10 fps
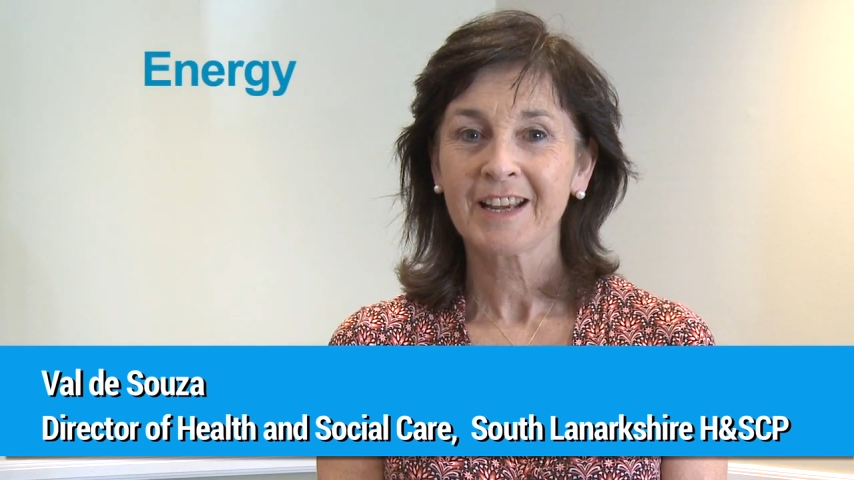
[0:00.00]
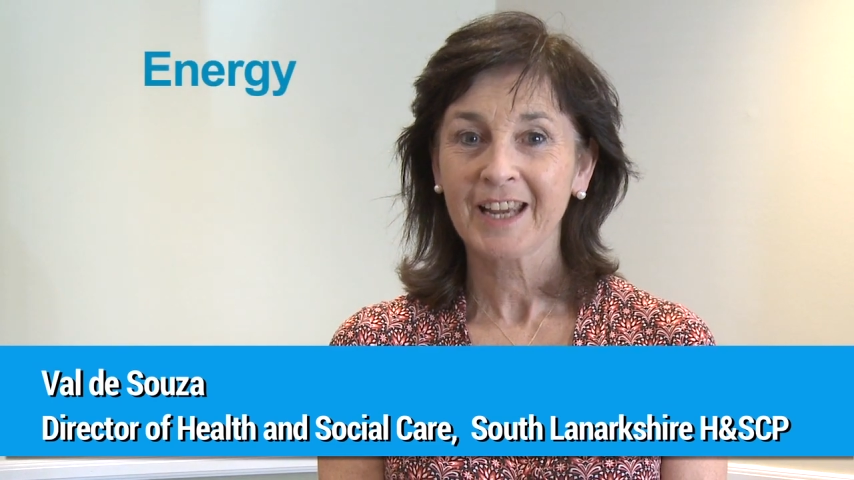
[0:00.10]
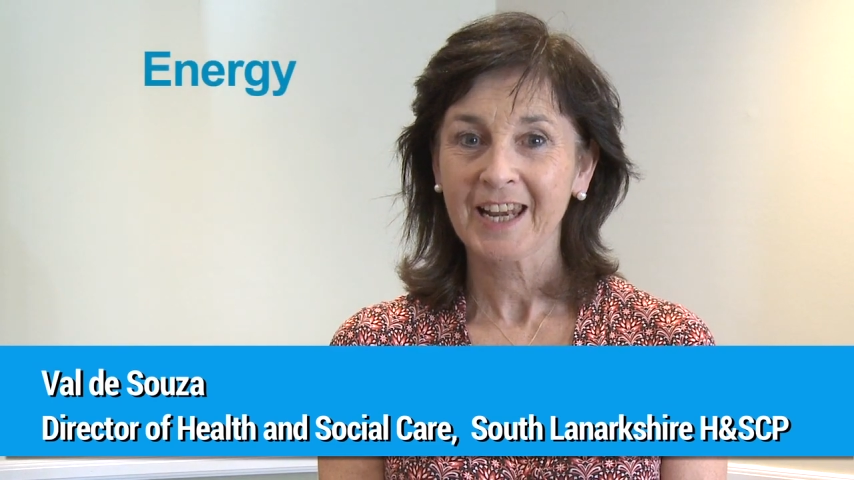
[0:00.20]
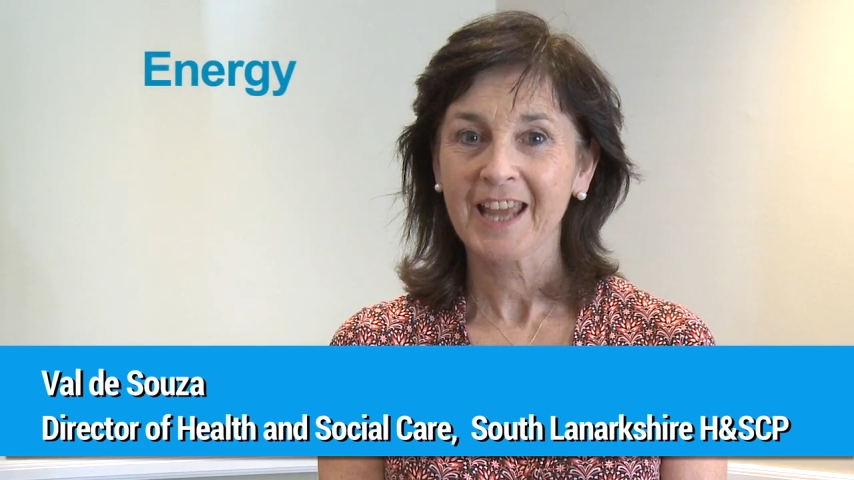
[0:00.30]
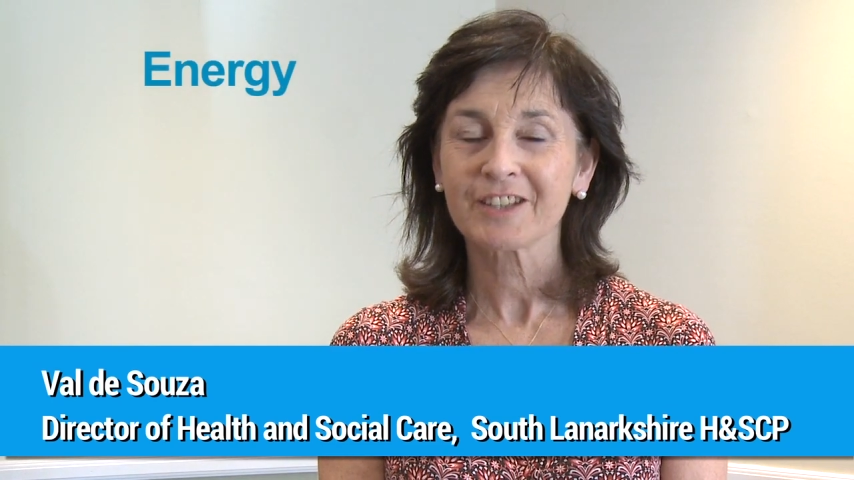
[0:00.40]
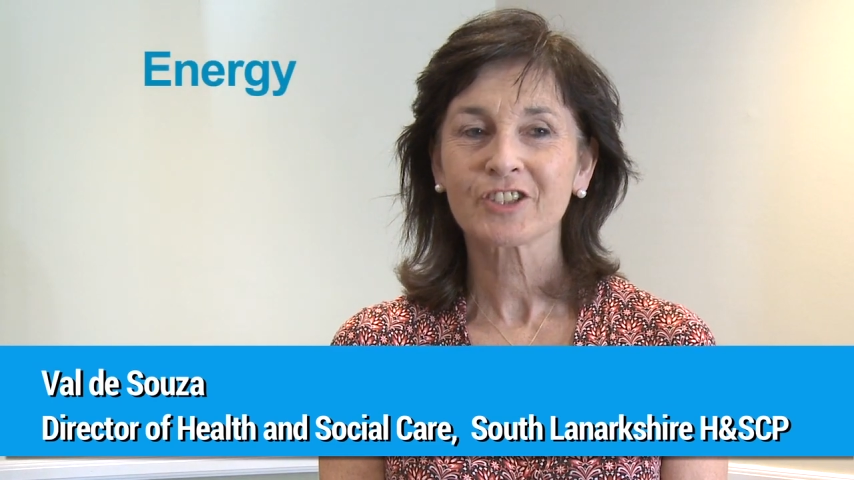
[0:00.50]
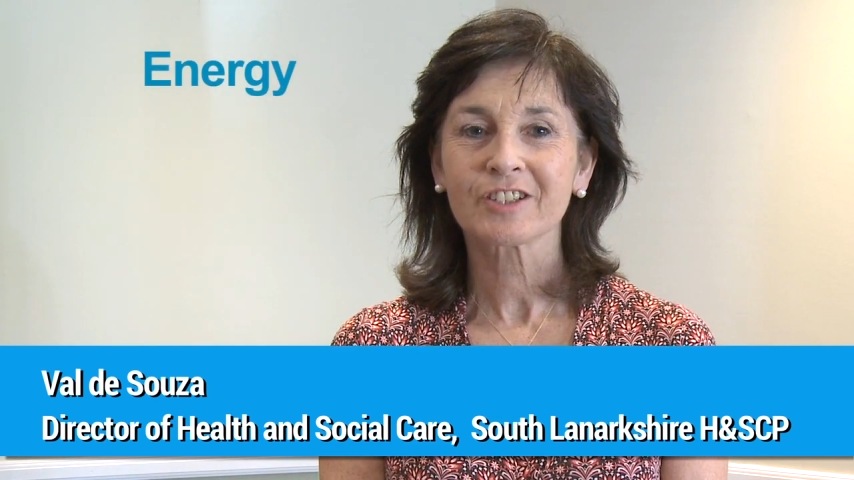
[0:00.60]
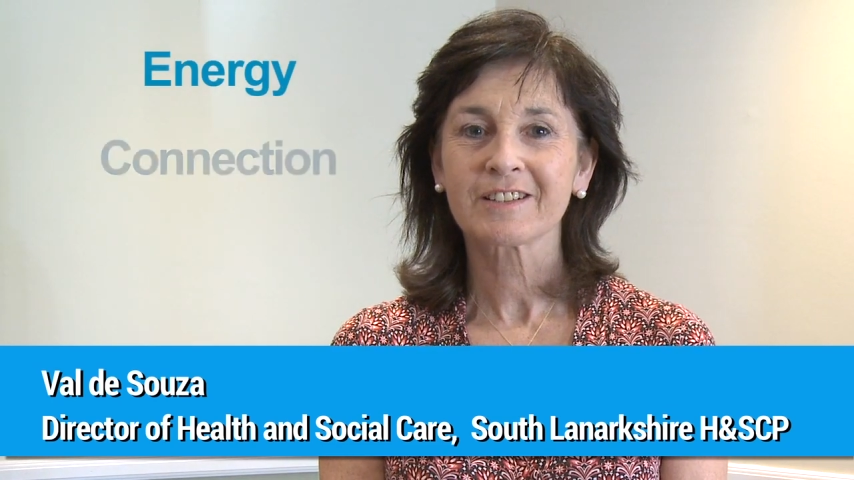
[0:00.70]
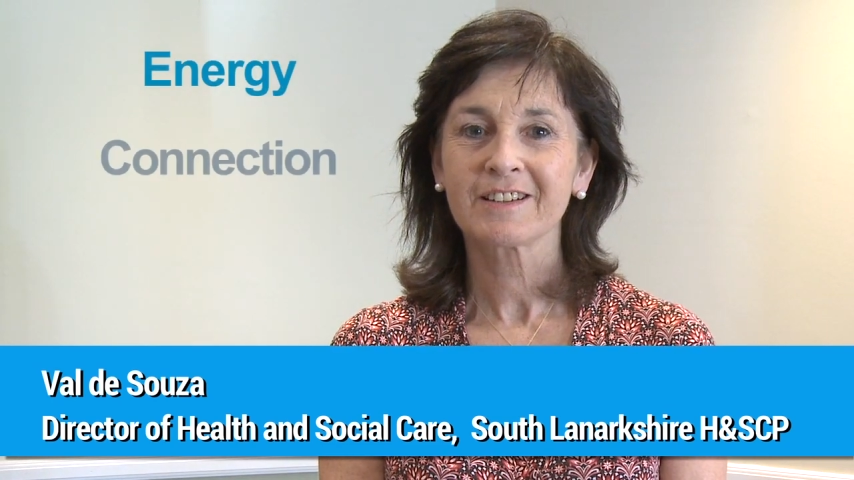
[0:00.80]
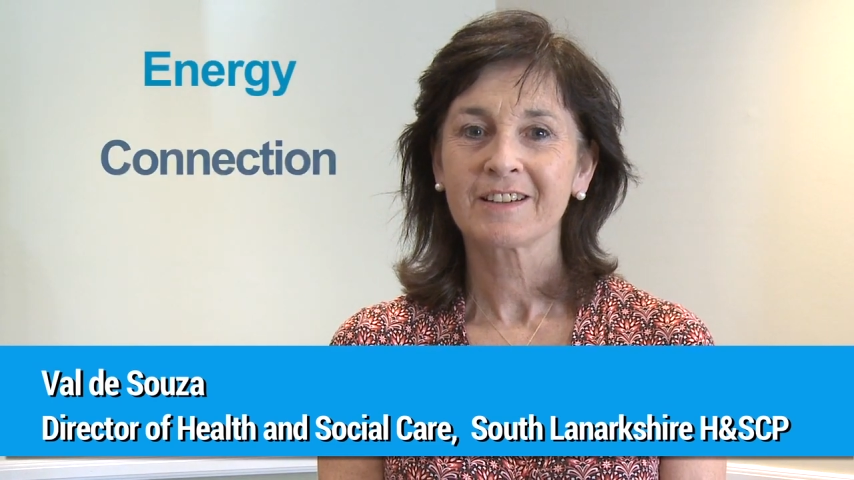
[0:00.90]

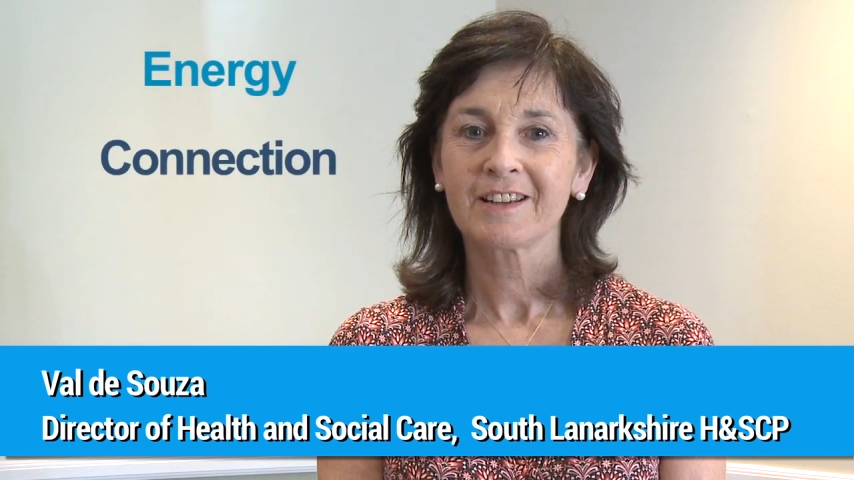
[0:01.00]
connection,